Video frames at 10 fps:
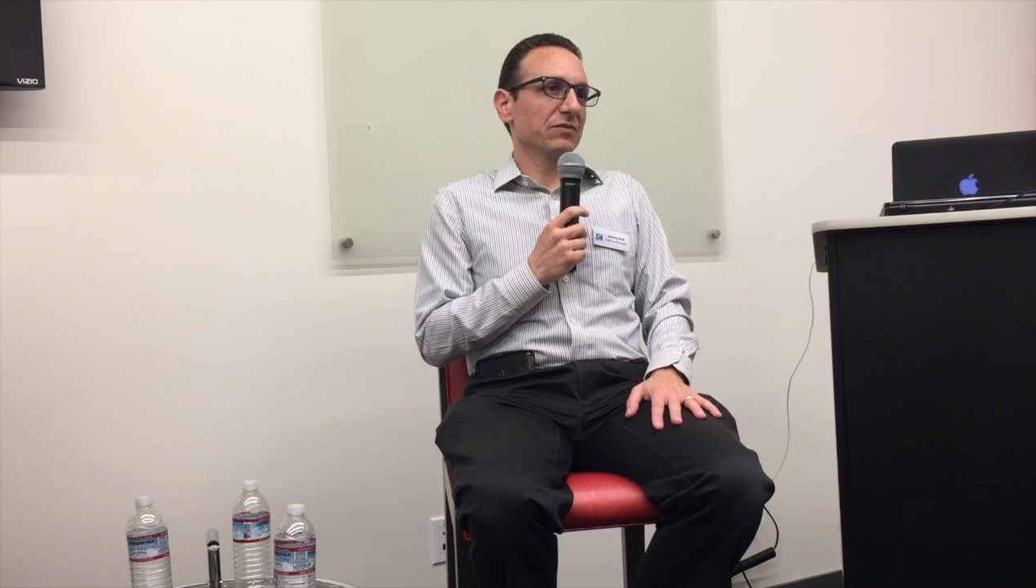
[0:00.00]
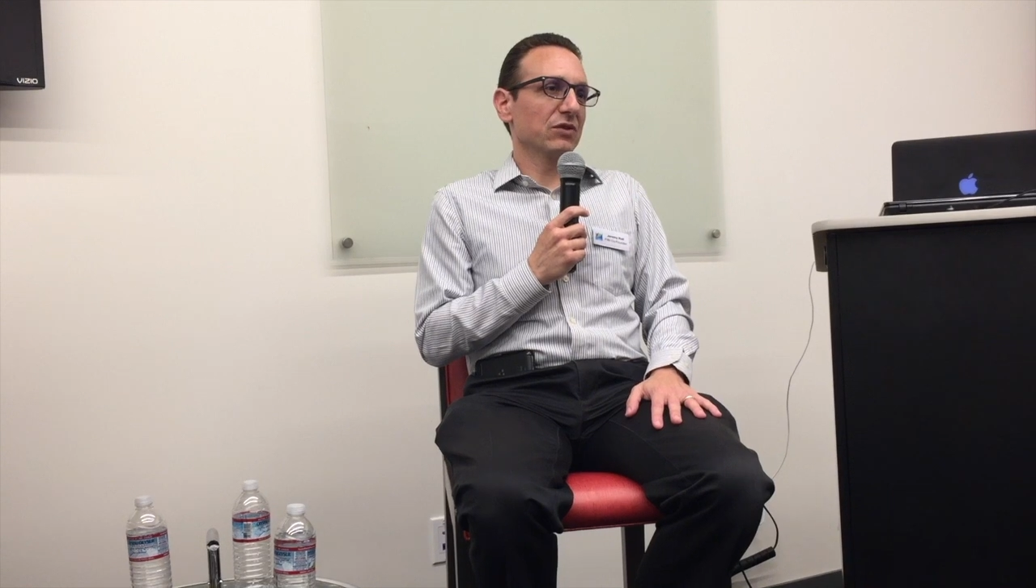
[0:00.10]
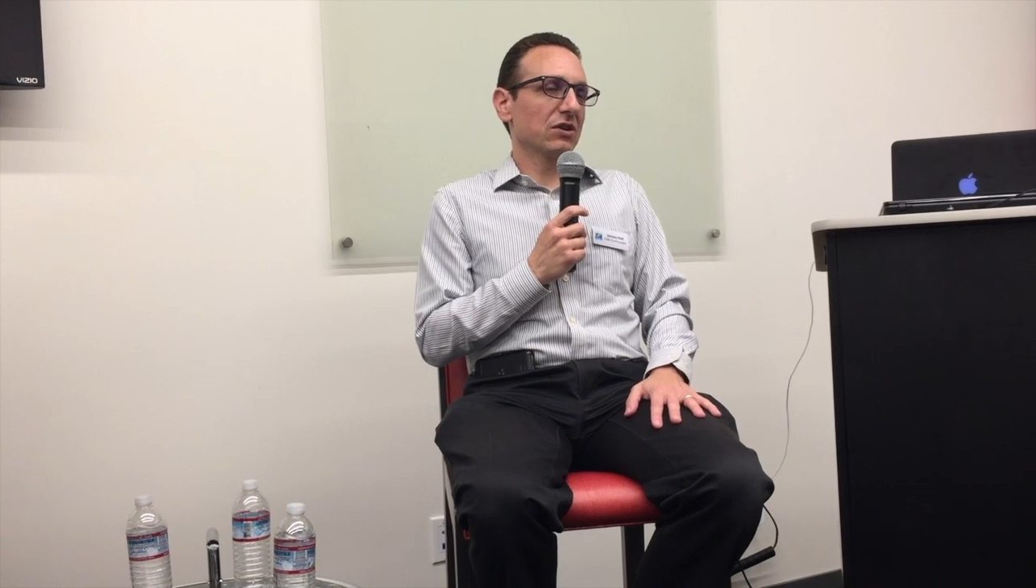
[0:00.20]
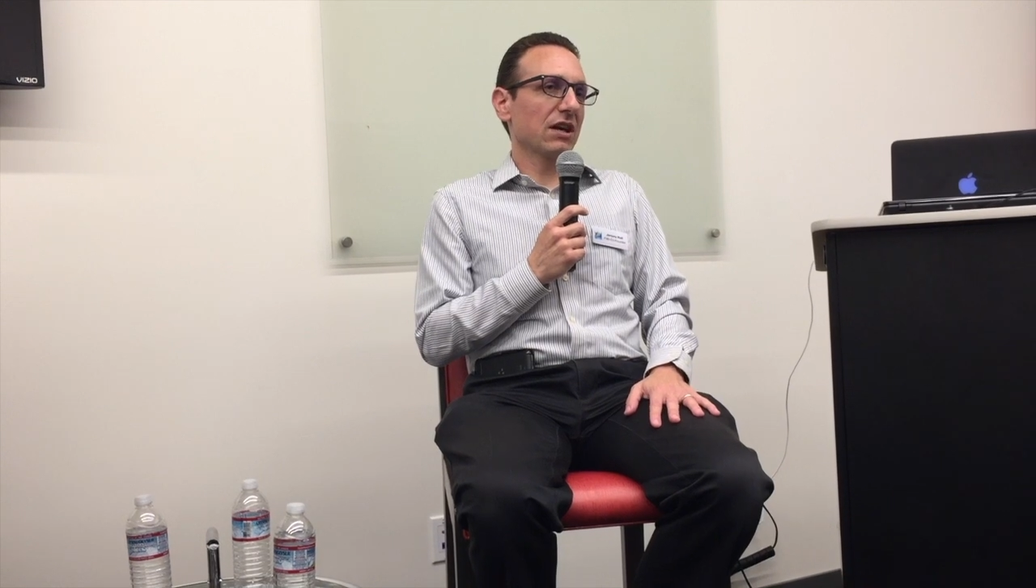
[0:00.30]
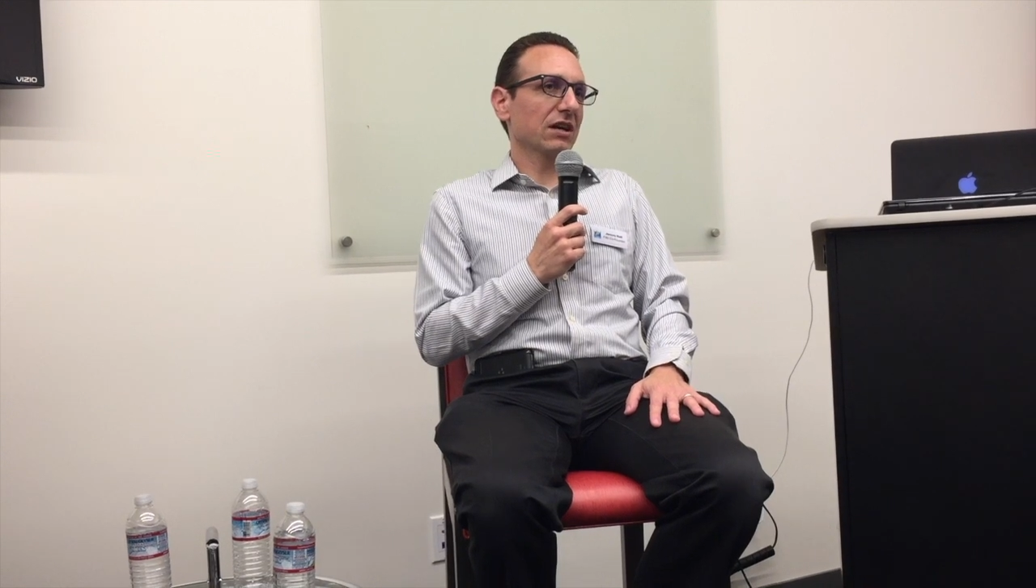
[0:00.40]

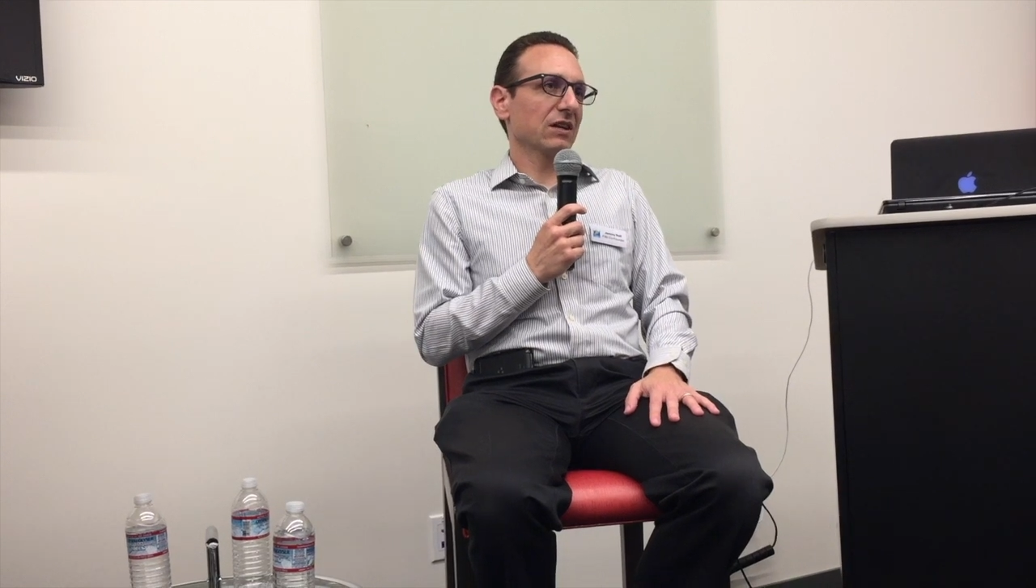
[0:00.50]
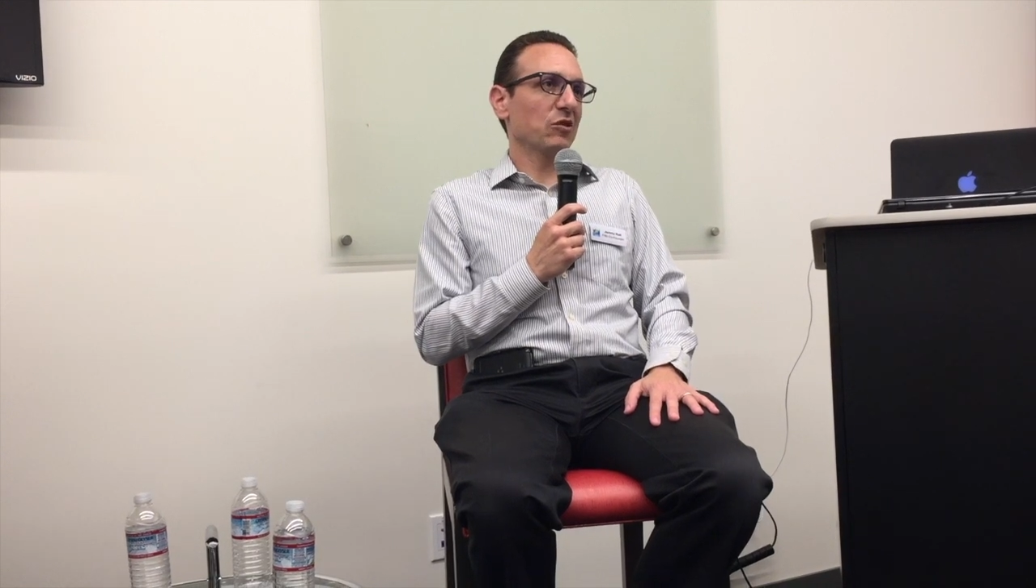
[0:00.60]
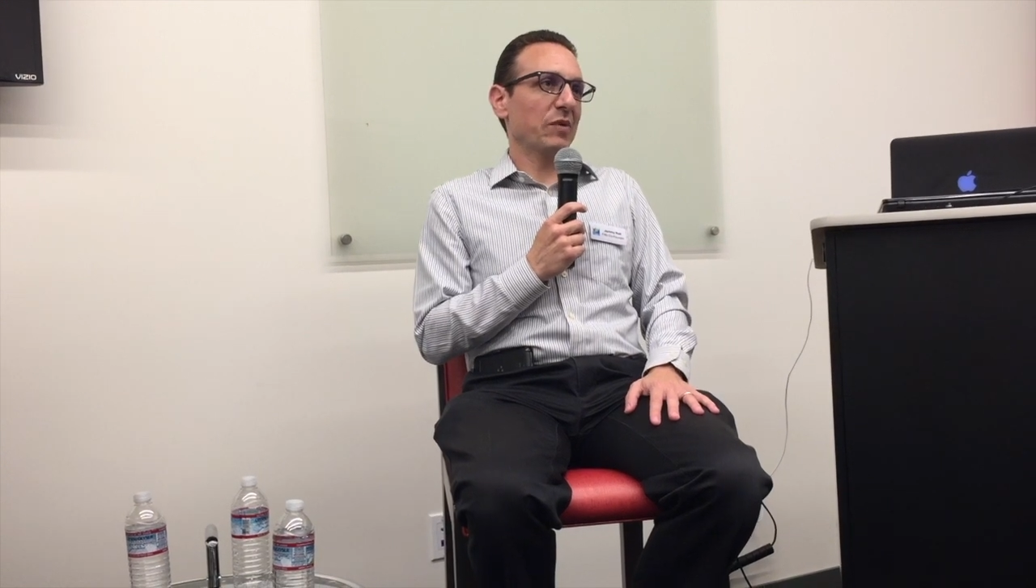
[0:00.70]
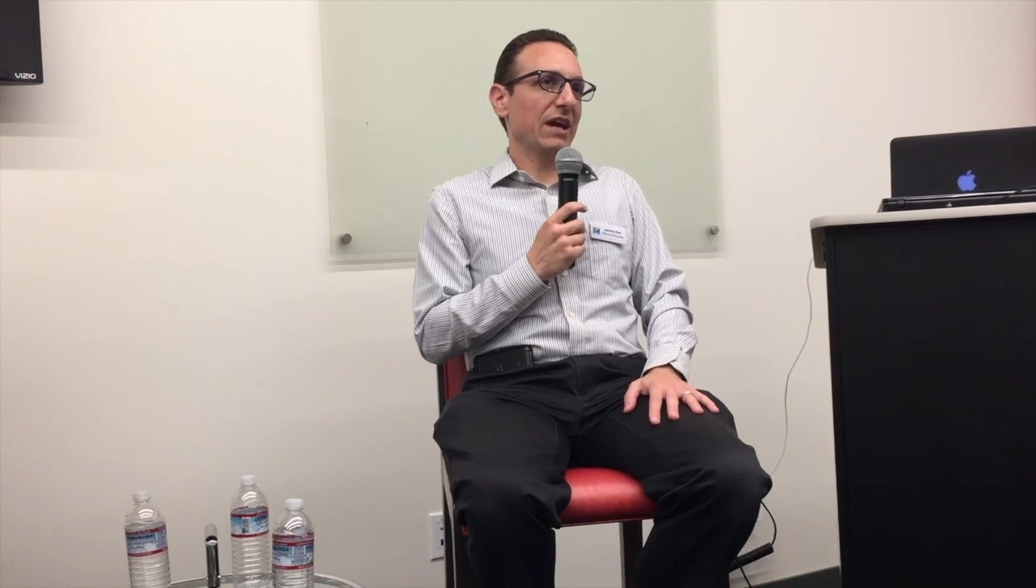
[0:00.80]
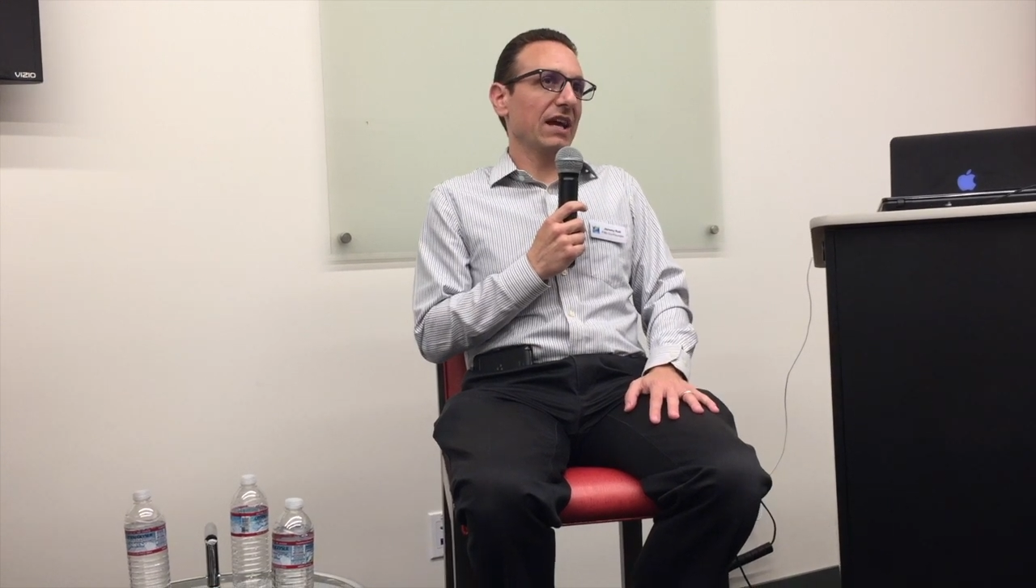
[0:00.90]
you're not going to
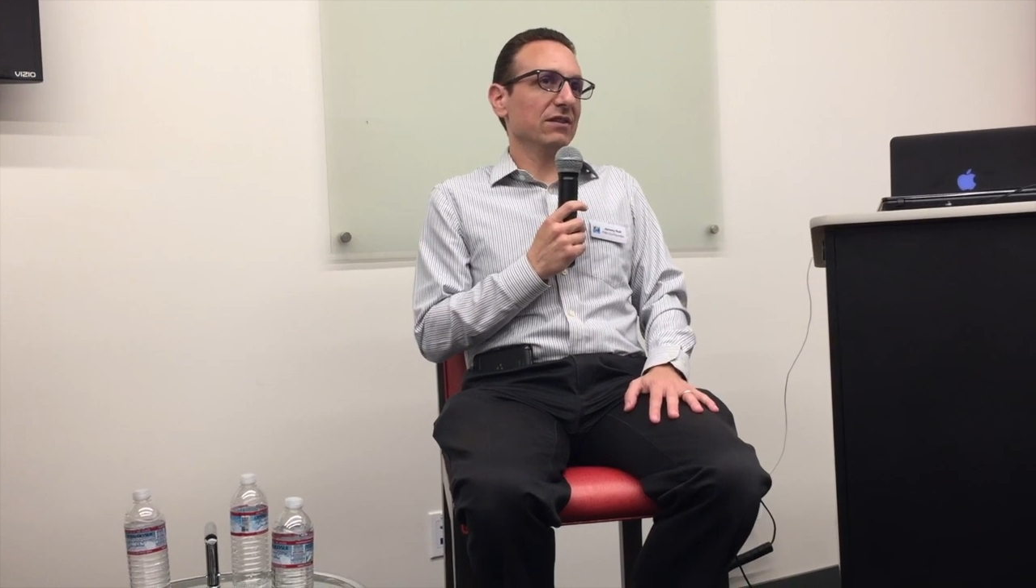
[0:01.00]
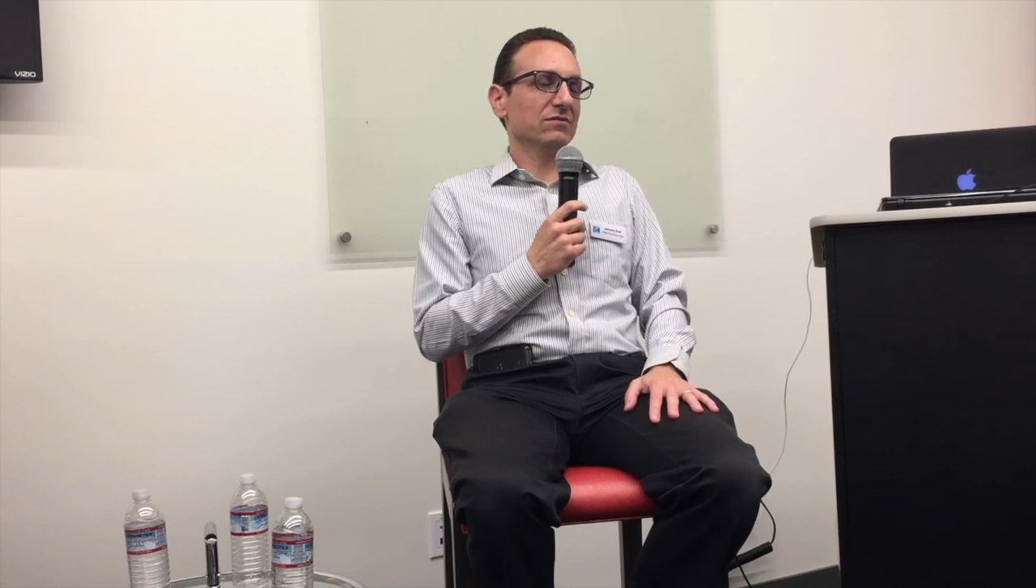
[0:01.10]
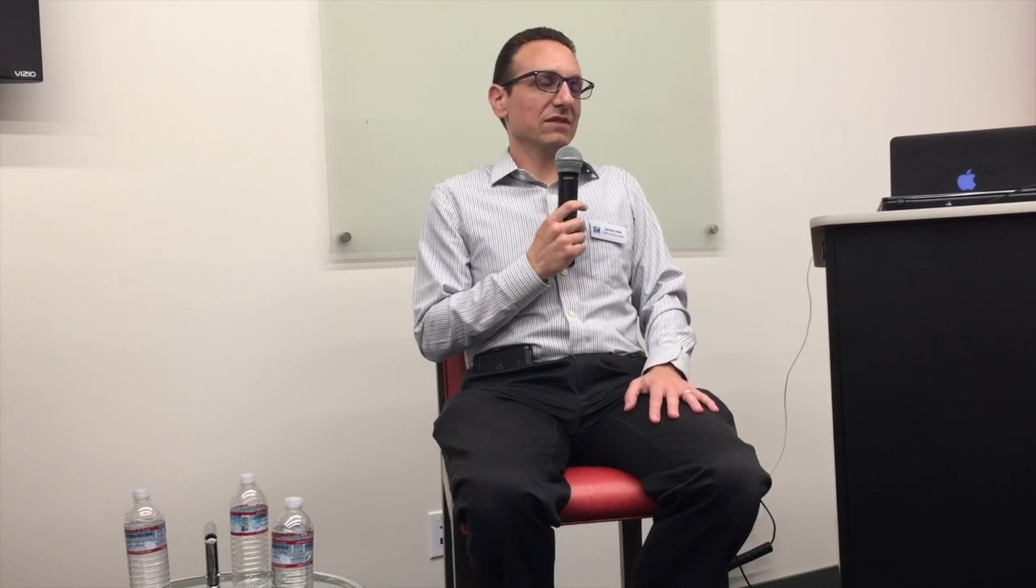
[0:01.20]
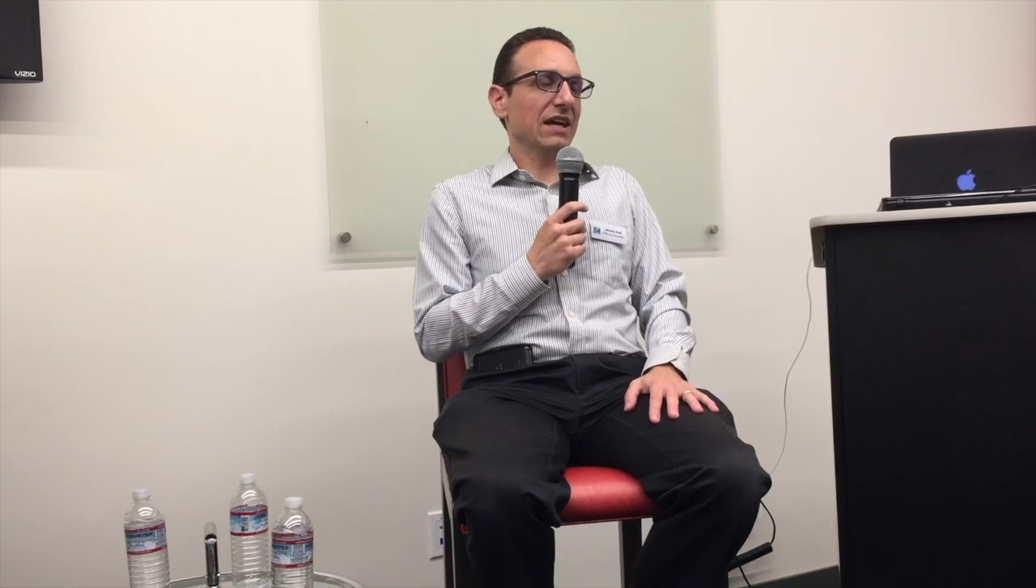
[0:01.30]
go pay